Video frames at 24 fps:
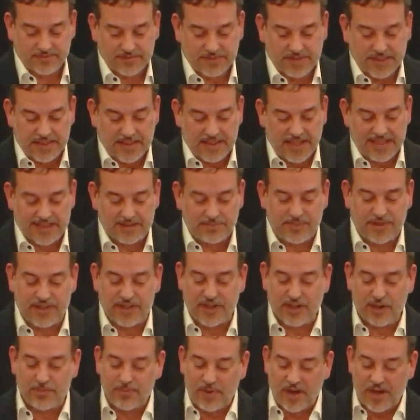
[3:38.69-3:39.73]
as
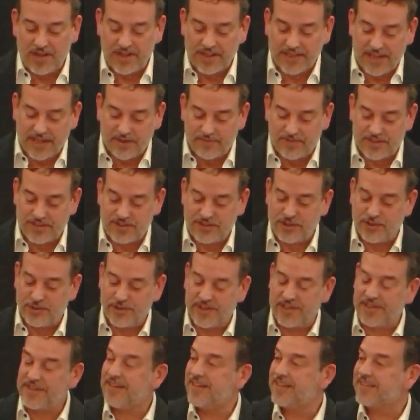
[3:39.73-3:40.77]
Pierre Poilievre is
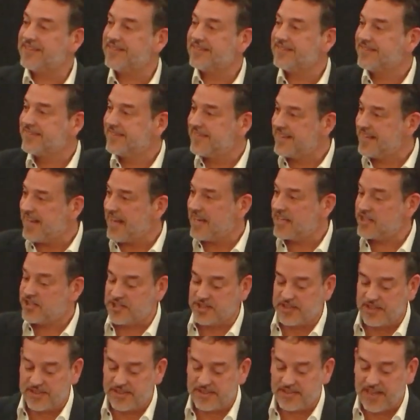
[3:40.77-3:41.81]
doing on the
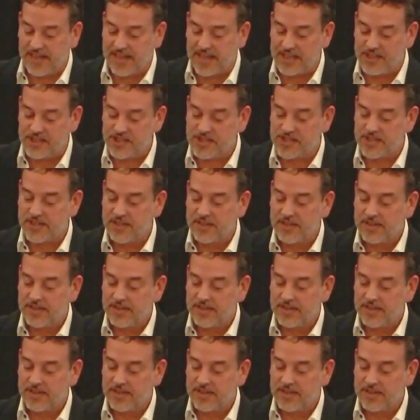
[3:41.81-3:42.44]
national stage,